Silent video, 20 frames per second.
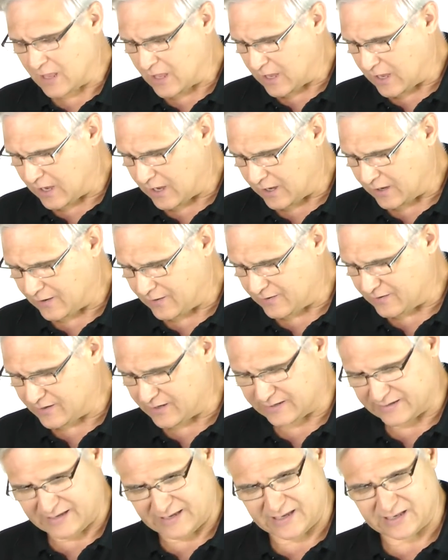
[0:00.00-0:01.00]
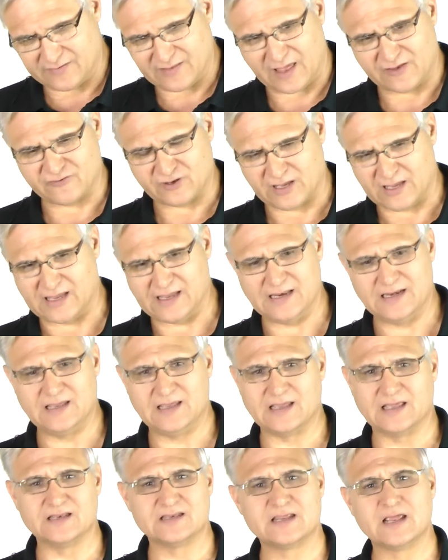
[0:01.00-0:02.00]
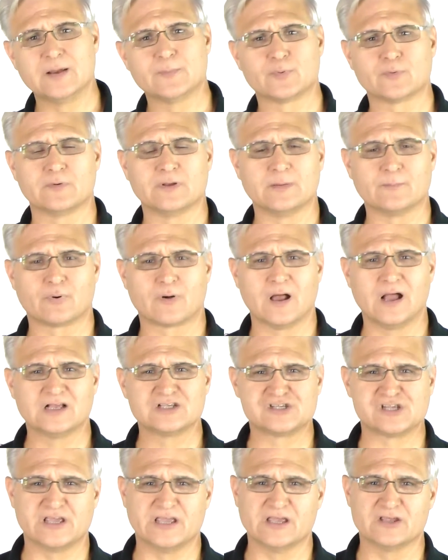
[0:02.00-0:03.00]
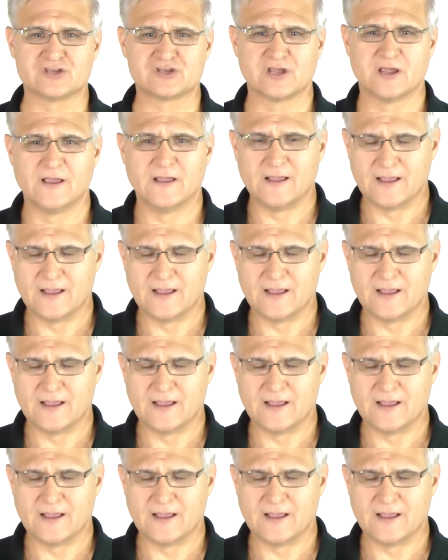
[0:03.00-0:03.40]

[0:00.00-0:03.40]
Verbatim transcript: Again, that's a heating and tempering process,